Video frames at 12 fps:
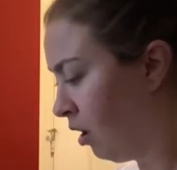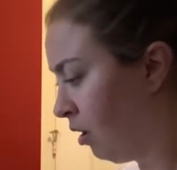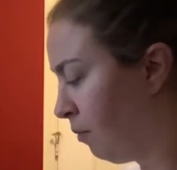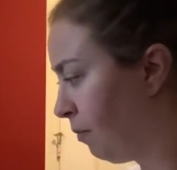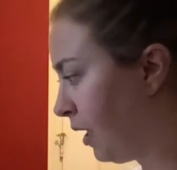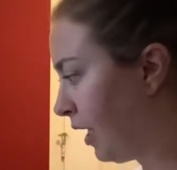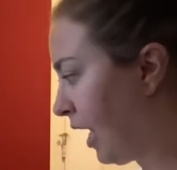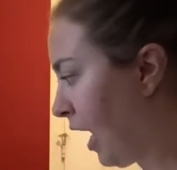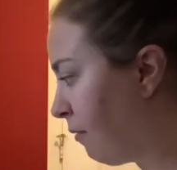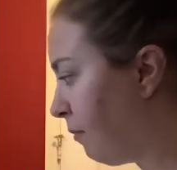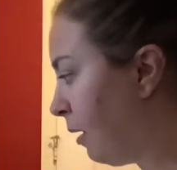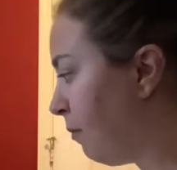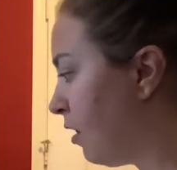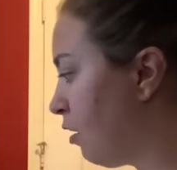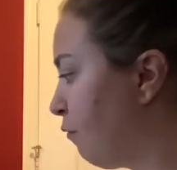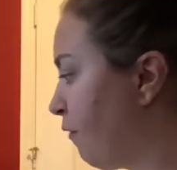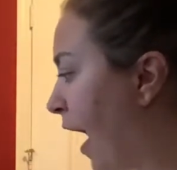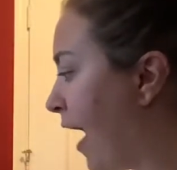But again, maybe the
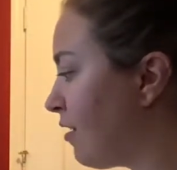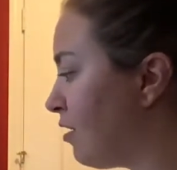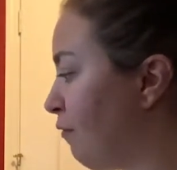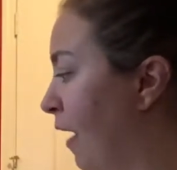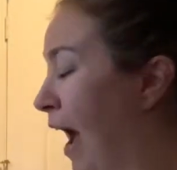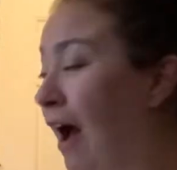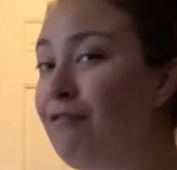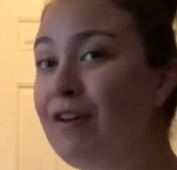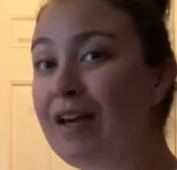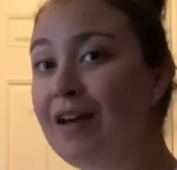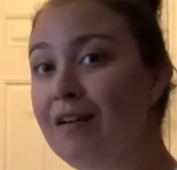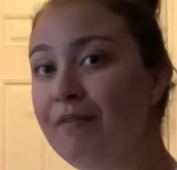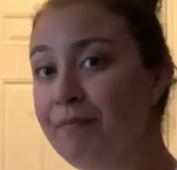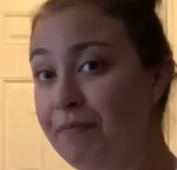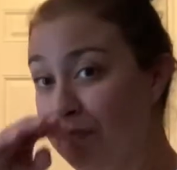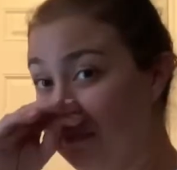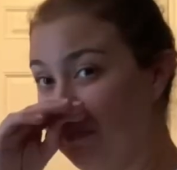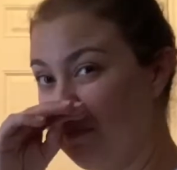fact of having,
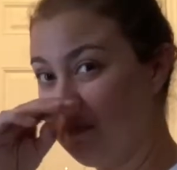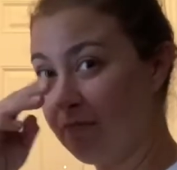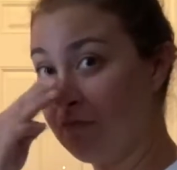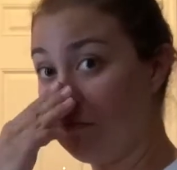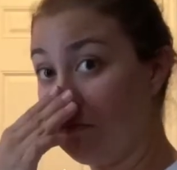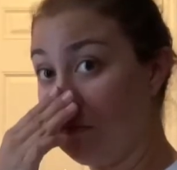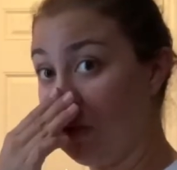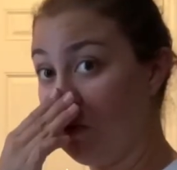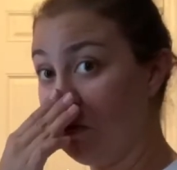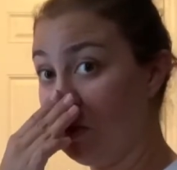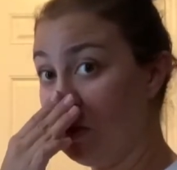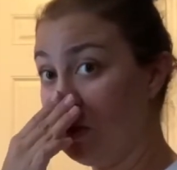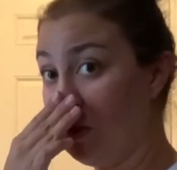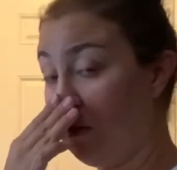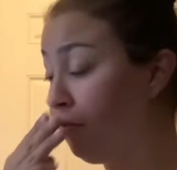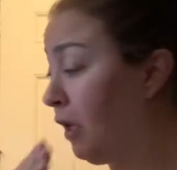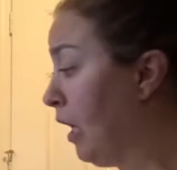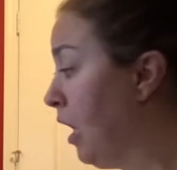I know this is
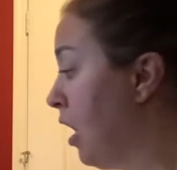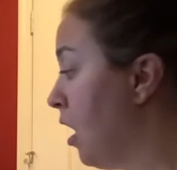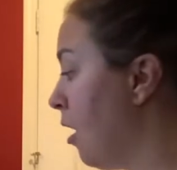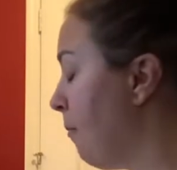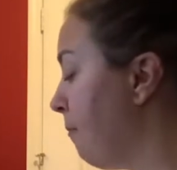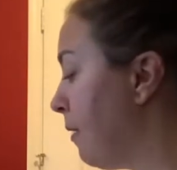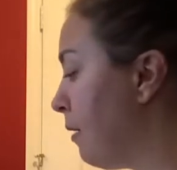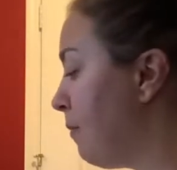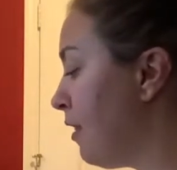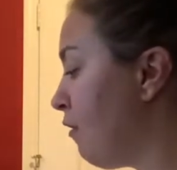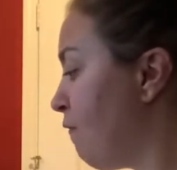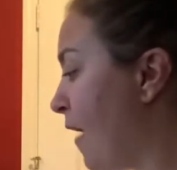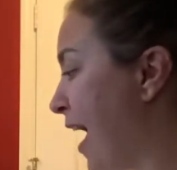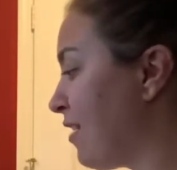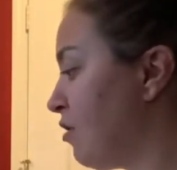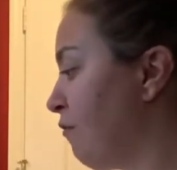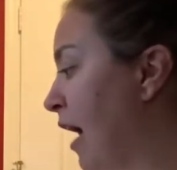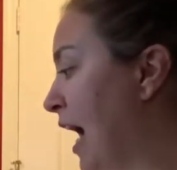stuffy, maybe the fact
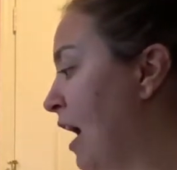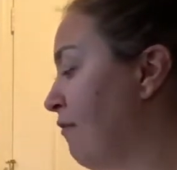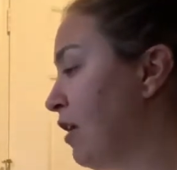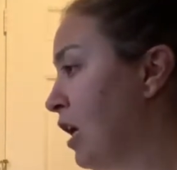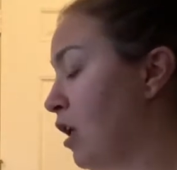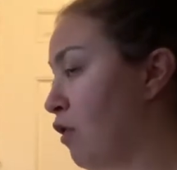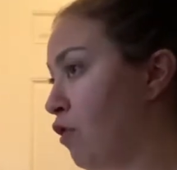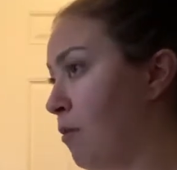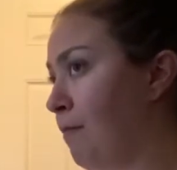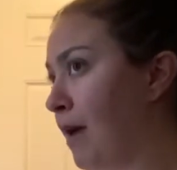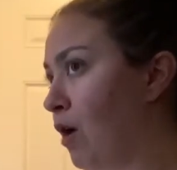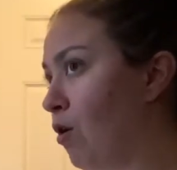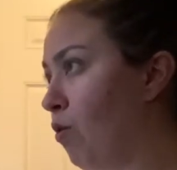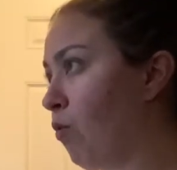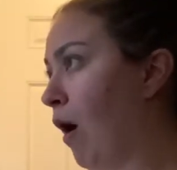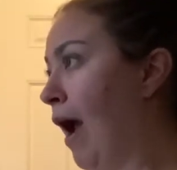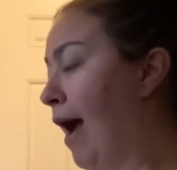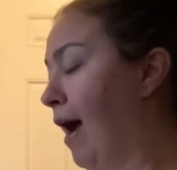of having the metal
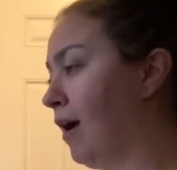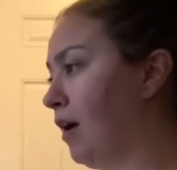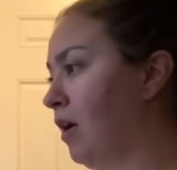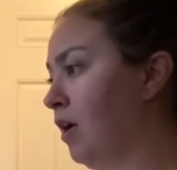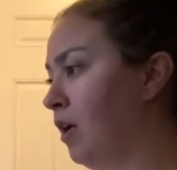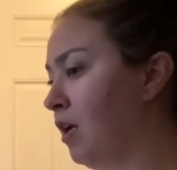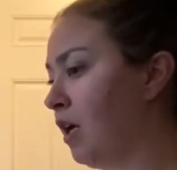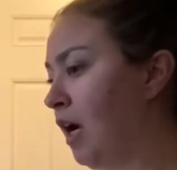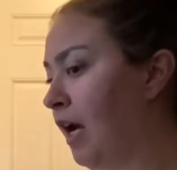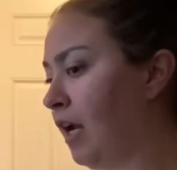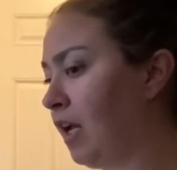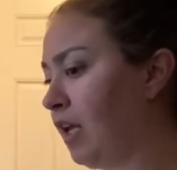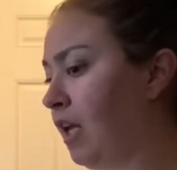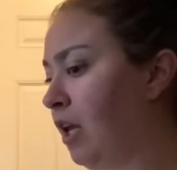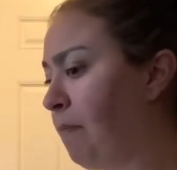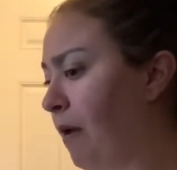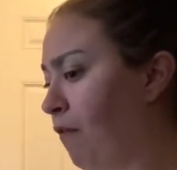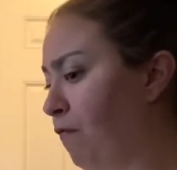rack kind of
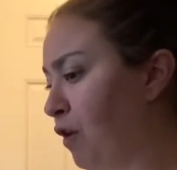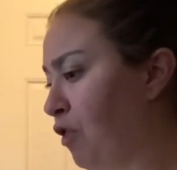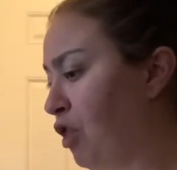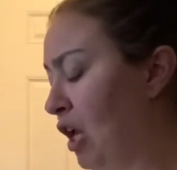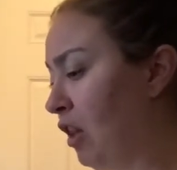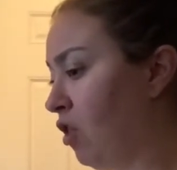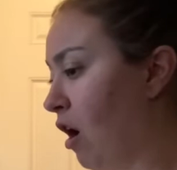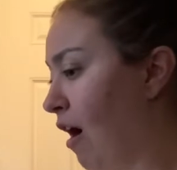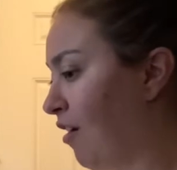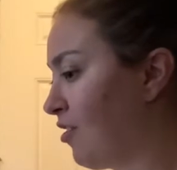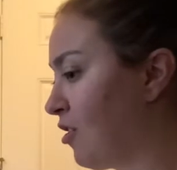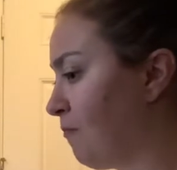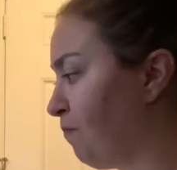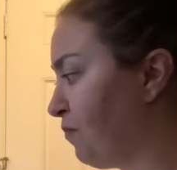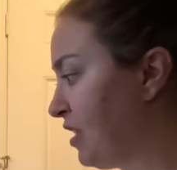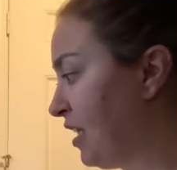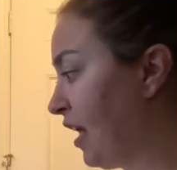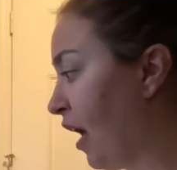keep everything locked
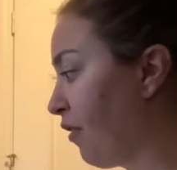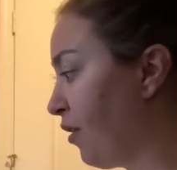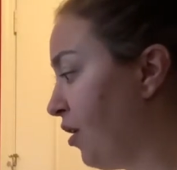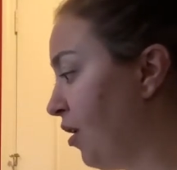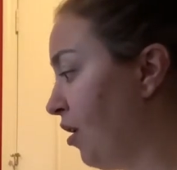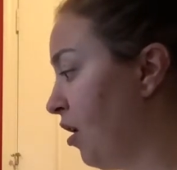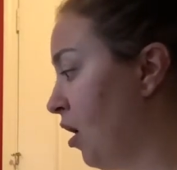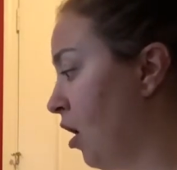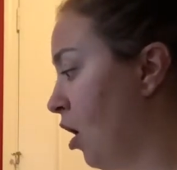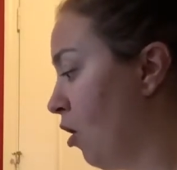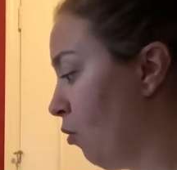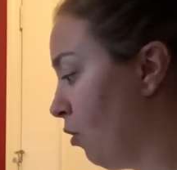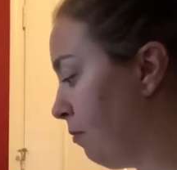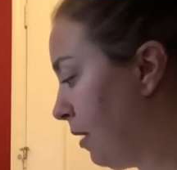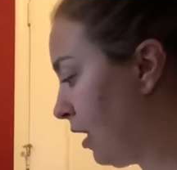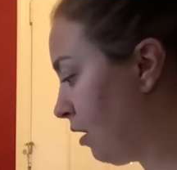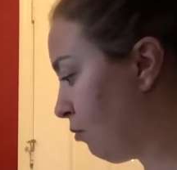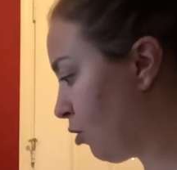together would
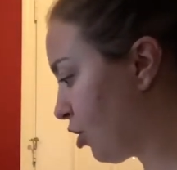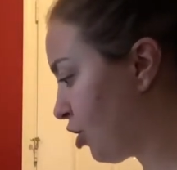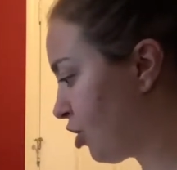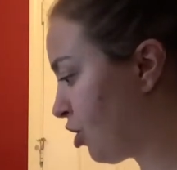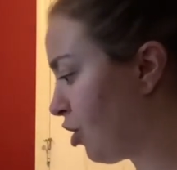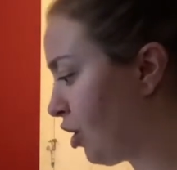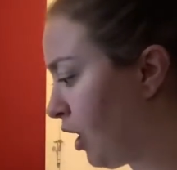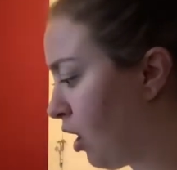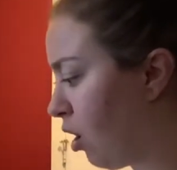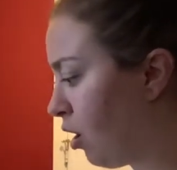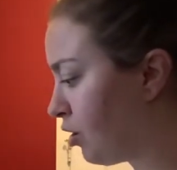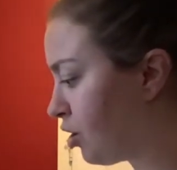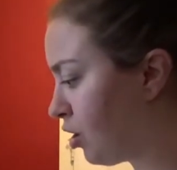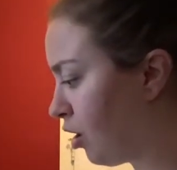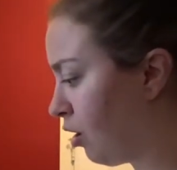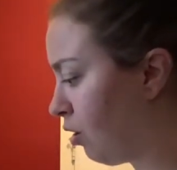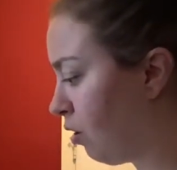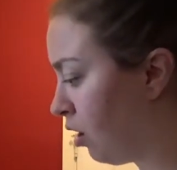make it more sturdy.
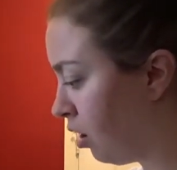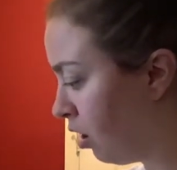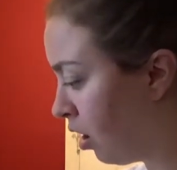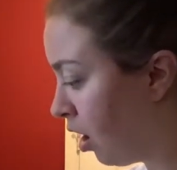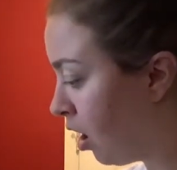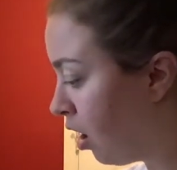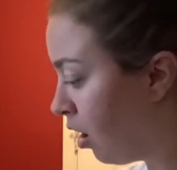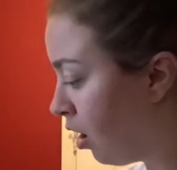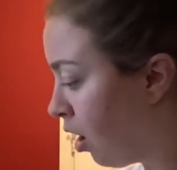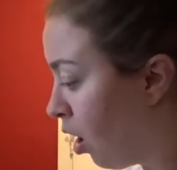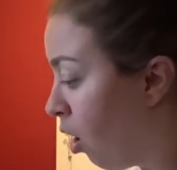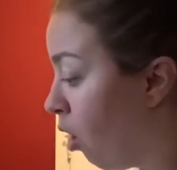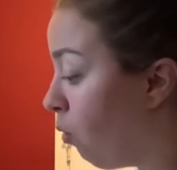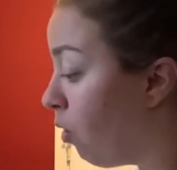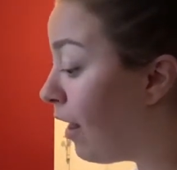Also, well, I